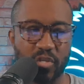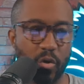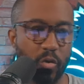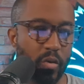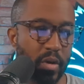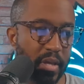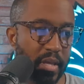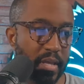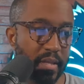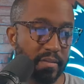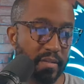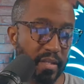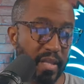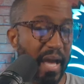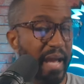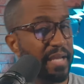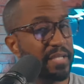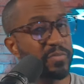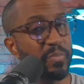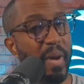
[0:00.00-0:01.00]
So the
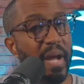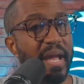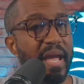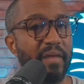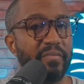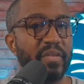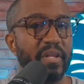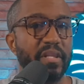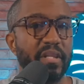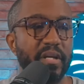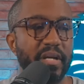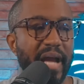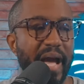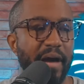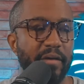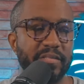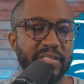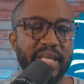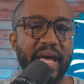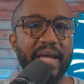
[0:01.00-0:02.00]
Lions might have to look
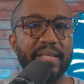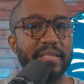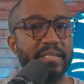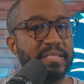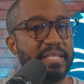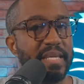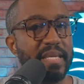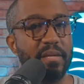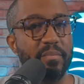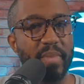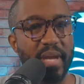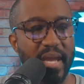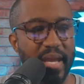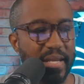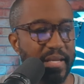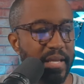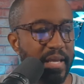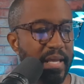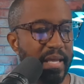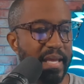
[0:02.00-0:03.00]
outside the team,
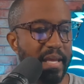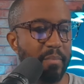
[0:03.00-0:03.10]
man.